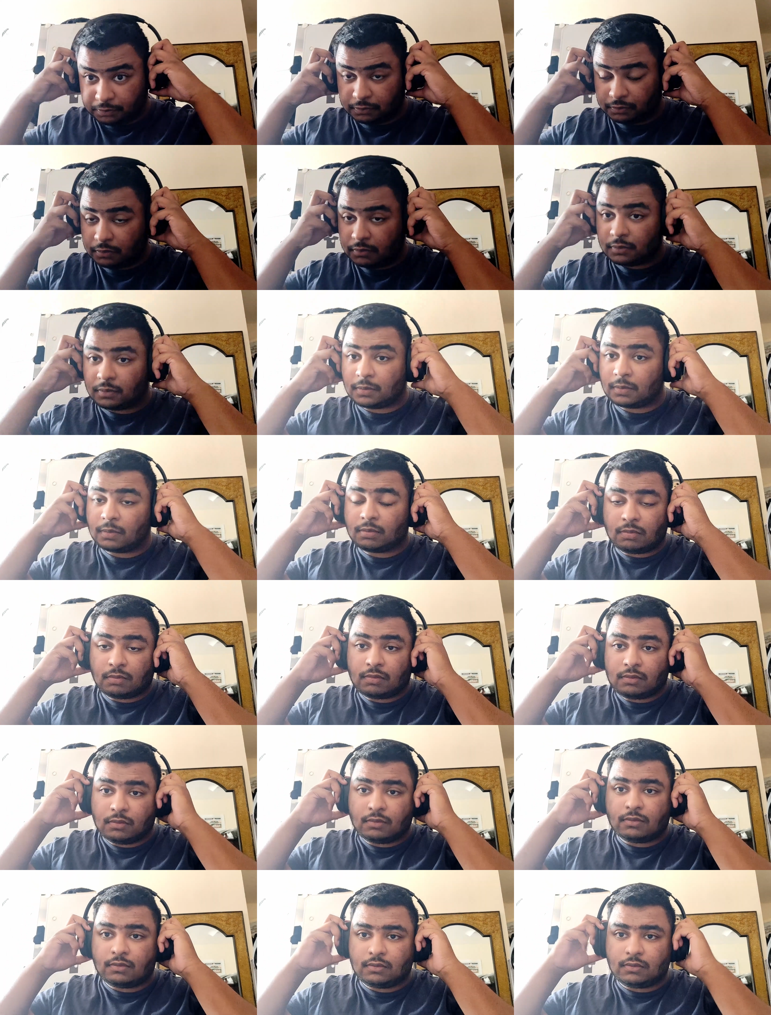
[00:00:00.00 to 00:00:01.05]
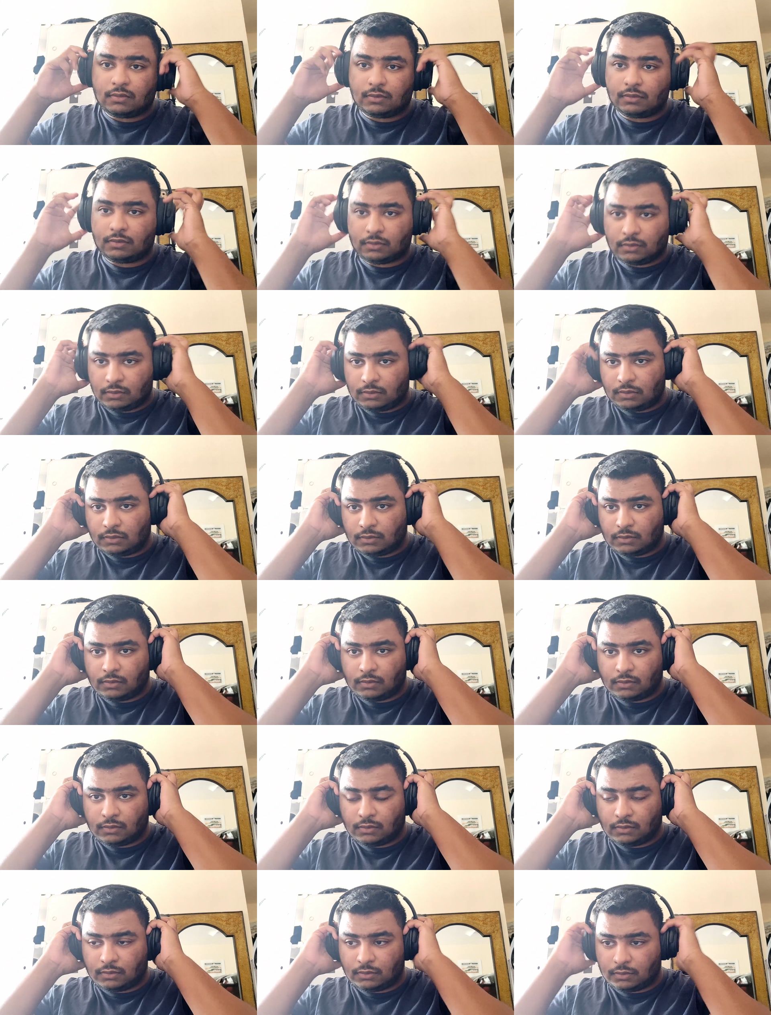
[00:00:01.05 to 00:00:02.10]

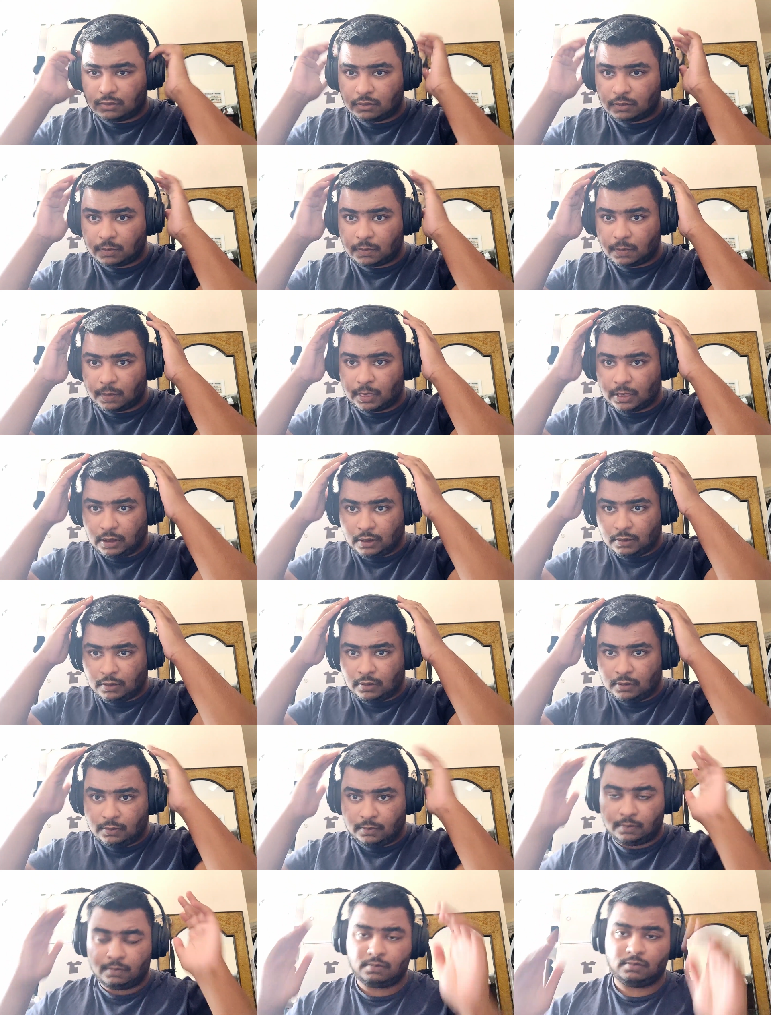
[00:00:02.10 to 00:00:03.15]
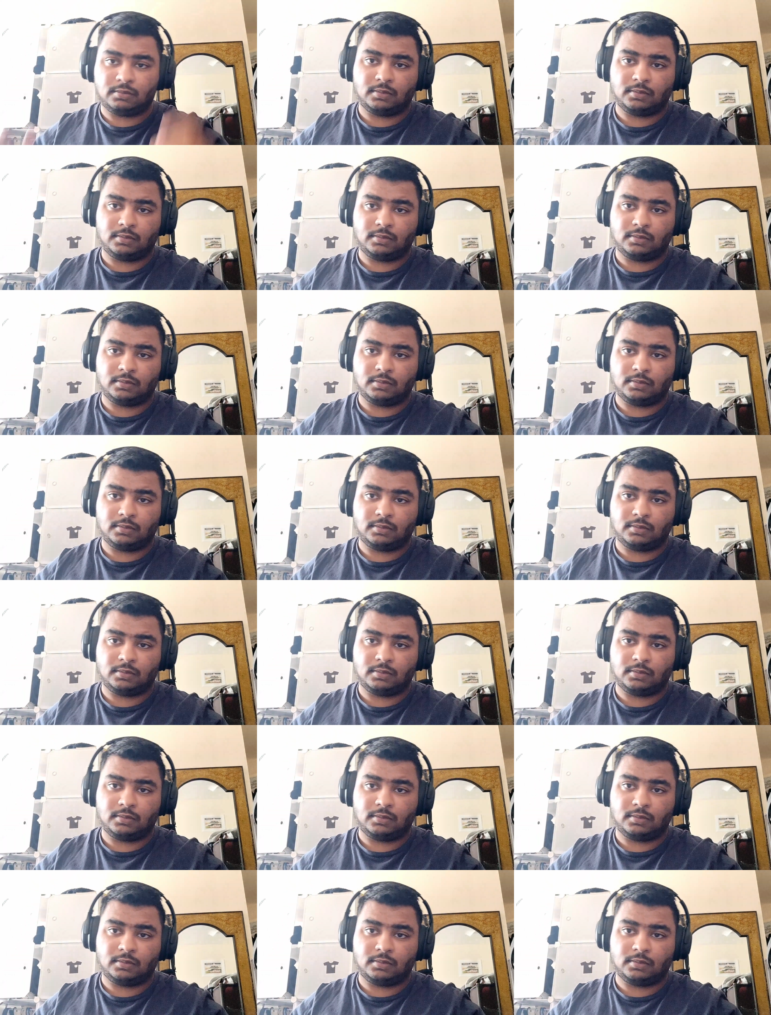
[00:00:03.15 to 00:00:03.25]
(no one is talking)